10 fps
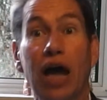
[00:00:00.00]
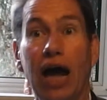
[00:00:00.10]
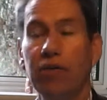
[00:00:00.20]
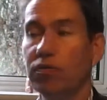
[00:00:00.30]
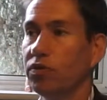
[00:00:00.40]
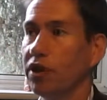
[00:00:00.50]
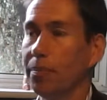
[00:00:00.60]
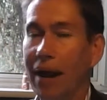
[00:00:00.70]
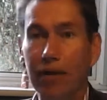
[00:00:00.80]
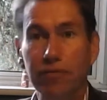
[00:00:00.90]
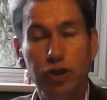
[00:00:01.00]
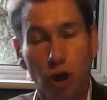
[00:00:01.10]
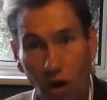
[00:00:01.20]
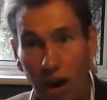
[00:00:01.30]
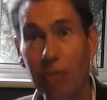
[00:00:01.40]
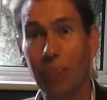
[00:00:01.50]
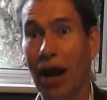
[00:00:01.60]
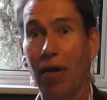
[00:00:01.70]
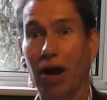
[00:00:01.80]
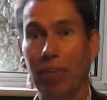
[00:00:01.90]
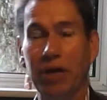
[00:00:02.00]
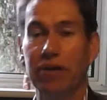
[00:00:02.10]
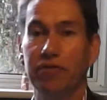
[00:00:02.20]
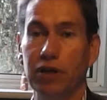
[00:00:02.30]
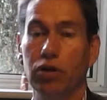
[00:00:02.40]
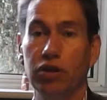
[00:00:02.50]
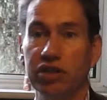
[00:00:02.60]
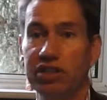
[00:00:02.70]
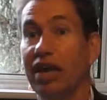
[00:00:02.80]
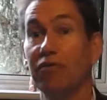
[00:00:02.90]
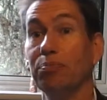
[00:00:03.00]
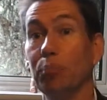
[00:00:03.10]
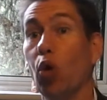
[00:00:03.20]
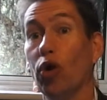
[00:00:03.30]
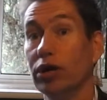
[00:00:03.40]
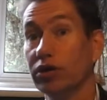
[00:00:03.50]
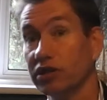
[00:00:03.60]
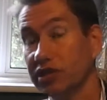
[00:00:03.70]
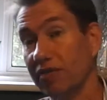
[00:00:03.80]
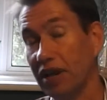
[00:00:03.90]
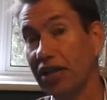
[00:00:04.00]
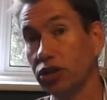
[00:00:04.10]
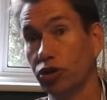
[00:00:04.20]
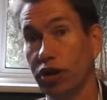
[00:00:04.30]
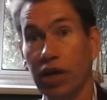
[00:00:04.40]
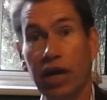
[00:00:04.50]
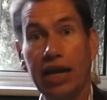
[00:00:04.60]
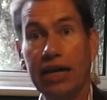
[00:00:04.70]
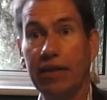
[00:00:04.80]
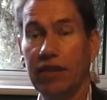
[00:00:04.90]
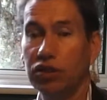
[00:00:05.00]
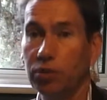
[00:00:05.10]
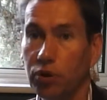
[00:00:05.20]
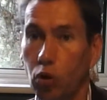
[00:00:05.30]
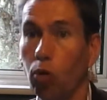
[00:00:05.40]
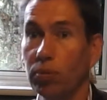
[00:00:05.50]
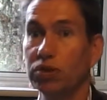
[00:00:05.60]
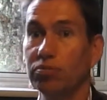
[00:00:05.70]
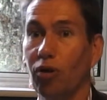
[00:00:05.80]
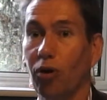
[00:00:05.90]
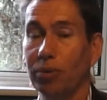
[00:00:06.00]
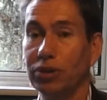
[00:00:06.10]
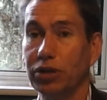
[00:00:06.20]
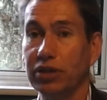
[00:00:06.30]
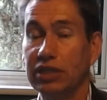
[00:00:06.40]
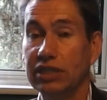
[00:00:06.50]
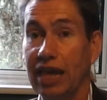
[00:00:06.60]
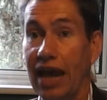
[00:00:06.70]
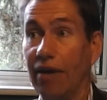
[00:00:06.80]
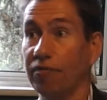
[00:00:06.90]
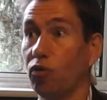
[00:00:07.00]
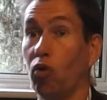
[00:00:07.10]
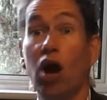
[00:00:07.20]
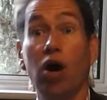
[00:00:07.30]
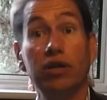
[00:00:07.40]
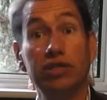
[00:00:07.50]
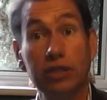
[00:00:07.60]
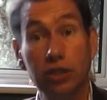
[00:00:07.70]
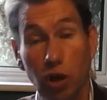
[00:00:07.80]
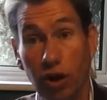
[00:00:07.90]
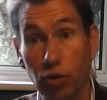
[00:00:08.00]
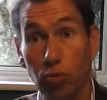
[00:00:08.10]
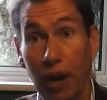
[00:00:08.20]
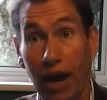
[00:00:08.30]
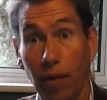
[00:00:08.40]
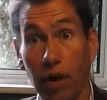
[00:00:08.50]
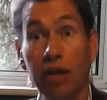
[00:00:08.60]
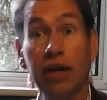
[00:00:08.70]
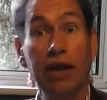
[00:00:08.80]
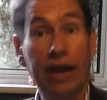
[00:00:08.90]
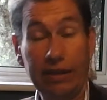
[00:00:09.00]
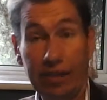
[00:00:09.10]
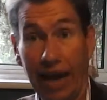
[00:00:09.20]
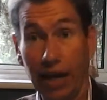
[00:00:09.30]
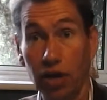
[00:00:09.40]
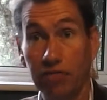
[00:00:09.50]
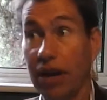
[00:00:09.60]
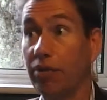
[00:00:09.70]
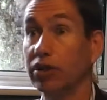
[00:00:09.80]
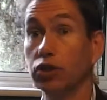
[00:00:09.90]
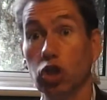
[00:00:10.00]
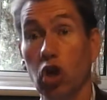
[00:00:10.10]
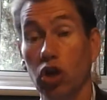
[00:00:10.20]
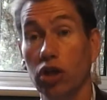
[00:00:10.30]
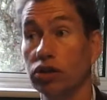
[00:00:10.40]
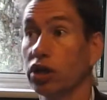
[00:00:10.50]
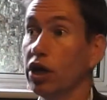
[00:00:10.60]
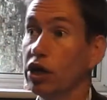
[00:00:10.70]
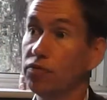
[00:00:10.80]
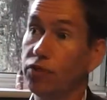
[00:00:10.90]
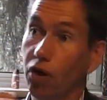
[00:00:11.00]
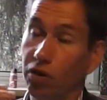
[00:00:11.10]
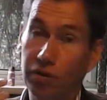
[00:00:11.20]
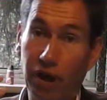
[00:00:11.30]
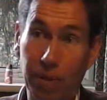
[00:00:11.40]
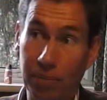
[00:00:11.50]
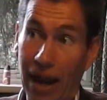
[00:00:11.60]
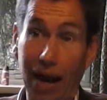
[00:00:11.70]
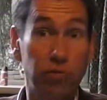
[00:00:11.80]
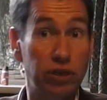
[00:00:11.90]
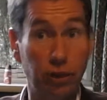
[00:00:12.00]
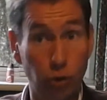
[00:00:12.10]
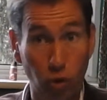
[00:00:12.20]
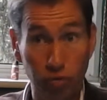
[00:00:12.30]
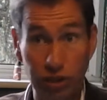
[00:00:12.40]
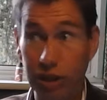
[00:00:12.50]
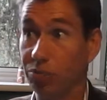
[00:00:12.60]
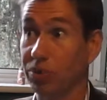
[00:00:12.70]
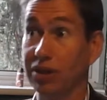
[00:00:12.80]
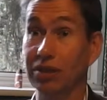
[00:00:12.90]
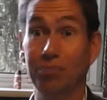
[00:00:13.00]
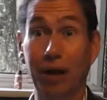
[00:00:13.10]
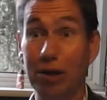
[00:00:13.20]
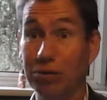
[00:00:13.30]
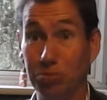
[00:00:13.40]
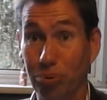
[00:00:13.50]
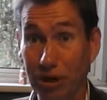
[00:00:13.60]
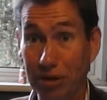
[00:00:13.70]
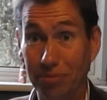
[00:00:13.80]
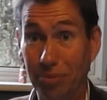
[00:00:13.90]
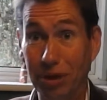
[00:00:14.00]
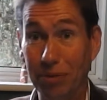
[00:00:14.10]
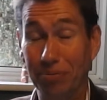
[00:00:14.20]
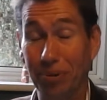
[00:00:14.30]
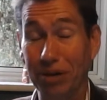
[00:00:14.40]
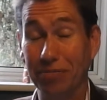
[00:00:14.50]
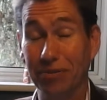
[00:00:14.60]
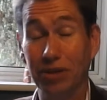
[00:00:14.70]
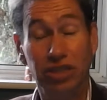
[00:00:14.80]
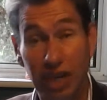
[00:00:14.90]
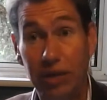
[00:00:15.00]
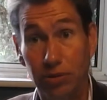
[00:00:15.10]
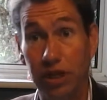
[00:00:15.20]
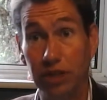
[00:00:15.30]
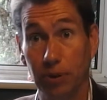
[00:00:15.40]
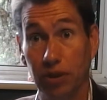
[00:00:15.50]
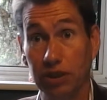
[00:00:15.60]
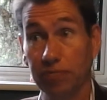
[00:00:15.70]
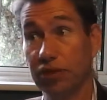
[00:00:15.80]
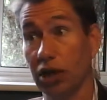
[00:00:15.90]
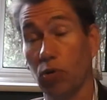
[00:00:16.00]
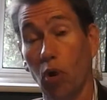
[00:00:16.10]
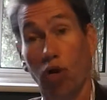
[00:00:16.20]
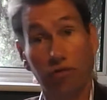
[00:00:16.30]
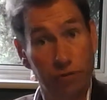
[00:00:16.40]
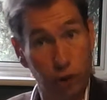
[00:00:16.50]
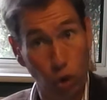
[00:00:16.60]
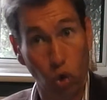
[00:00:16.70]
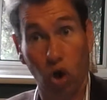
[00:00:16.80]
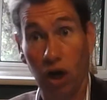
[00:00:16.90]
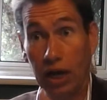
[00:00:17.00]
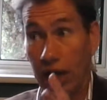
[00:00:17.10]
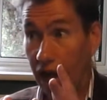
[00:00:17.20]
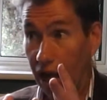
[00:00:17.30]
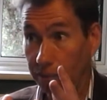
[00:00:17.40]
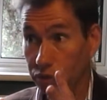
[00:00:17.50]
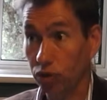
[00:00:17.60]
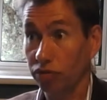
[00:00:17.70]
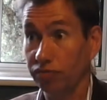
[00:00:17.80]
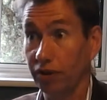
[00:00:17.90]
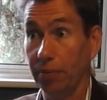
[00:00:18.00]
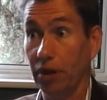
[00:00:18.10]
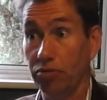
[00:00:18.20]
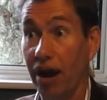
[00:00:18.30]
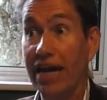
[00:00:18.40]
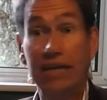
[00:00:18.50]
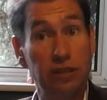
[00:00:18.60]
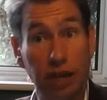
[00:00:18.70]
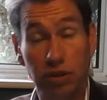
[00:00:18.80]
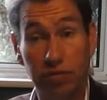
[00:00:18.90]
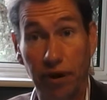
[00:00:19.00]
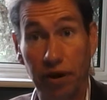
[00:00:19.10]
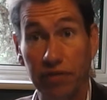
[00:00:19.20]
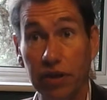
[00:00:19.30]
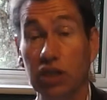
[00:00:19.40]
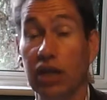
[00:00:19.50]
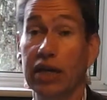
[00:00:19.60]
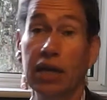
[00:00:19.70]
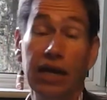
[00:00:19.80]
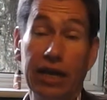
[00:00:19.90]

And the amount of tide power, if you look at the Severn Bore, you look at the Severn Estuary, there's enormous opportunities there for harnessing tidal power in that kind of area. In Scotland, you've got out in the North Sea, the wind blows pretty continuously, to be honest with you. So offshore arrays, those are very efficiently.